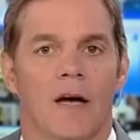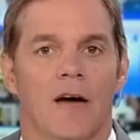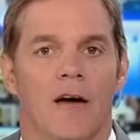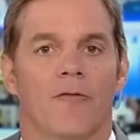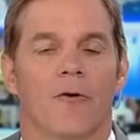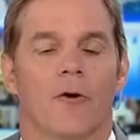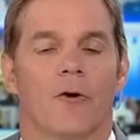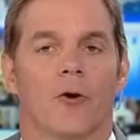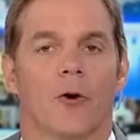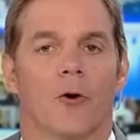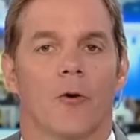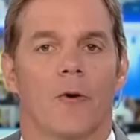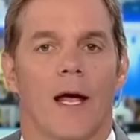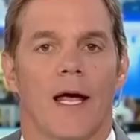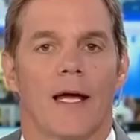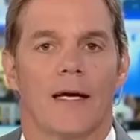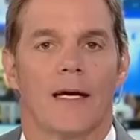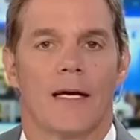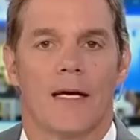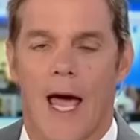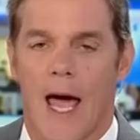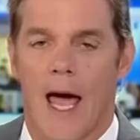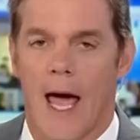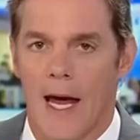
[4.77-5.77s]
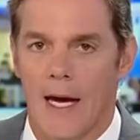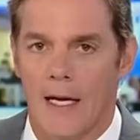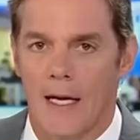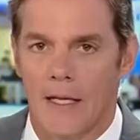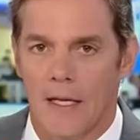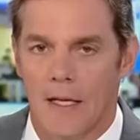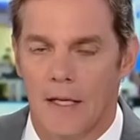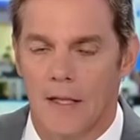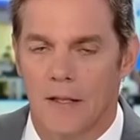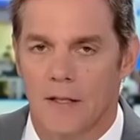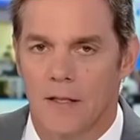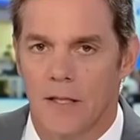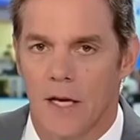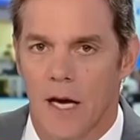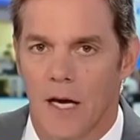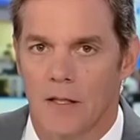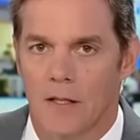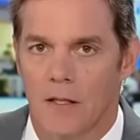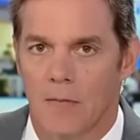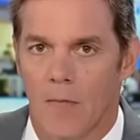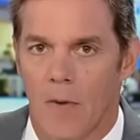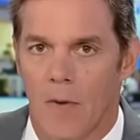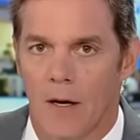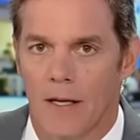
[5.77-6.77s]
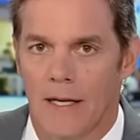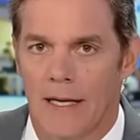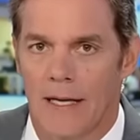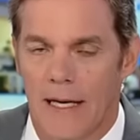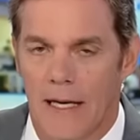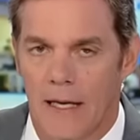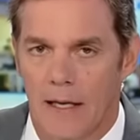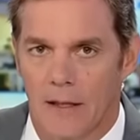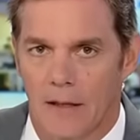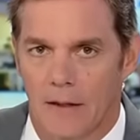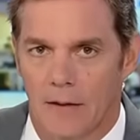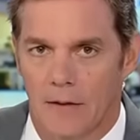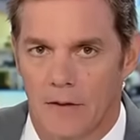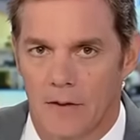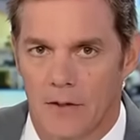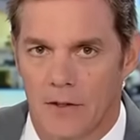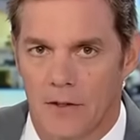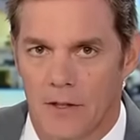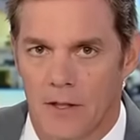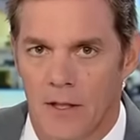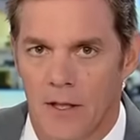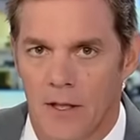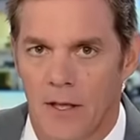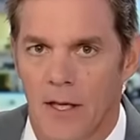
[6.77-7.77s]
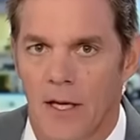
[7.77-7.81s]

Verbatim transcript: for creating hate, he says, among kids.